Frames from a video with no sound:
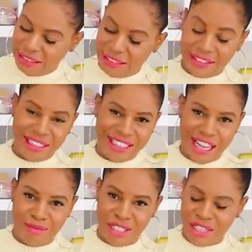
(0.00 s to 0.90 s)
It is in
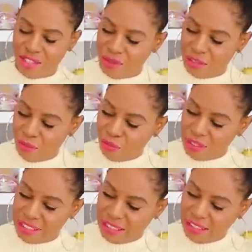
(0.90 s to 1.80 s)
lambskin, so it's a bit
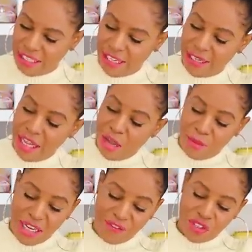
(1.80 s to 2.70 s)
more delicate,
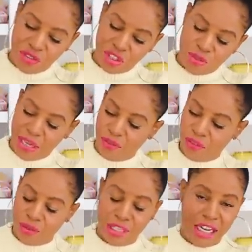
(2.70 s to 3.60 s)
but I've used it quite a
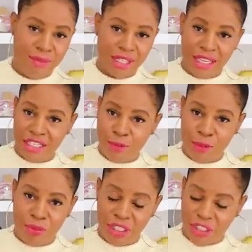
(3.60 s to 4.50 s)
few times and it's
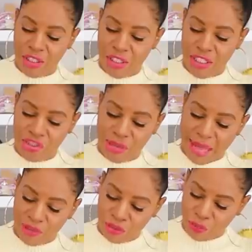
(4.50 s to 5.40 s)
been pretty good. It
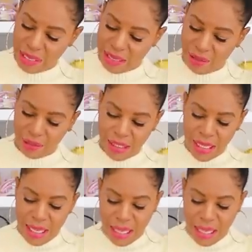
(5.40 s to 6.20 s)
traveled well.